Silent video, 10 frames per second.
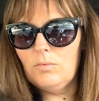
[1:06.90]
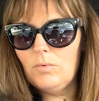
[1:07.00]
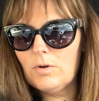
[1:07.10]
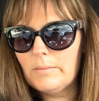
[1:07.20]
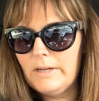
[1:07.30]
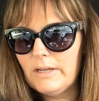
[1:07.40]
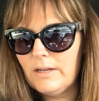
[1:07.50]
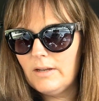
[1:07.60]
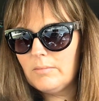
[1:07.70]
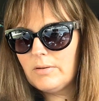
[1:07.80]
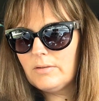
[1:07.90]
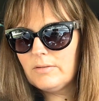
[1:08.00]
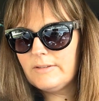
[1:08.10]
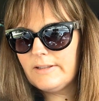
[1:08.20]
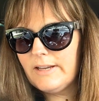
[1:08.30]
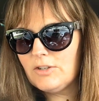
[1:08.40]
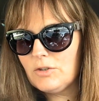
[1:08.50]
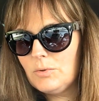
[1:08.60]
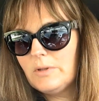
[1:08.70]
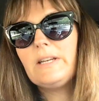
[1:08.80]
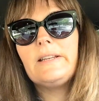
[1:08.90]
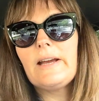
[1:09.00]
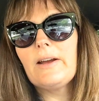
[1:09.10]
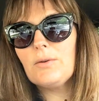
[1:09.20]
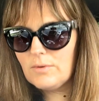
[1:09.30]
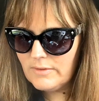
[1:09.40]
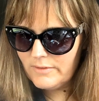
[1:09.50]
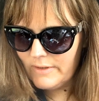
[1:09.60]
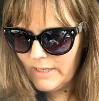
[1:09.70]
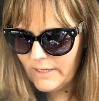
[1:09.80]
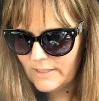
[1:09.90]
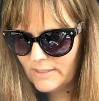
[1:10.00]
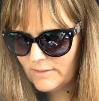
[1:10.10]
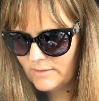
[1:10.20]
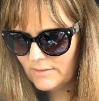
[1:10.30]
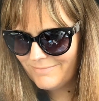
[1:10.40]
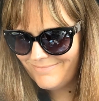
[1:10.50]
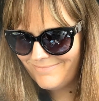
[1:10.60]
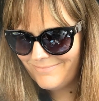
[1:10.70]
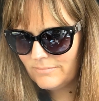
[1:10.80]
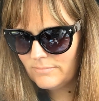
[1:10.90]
warming up slash cooling down the van mm-hmm.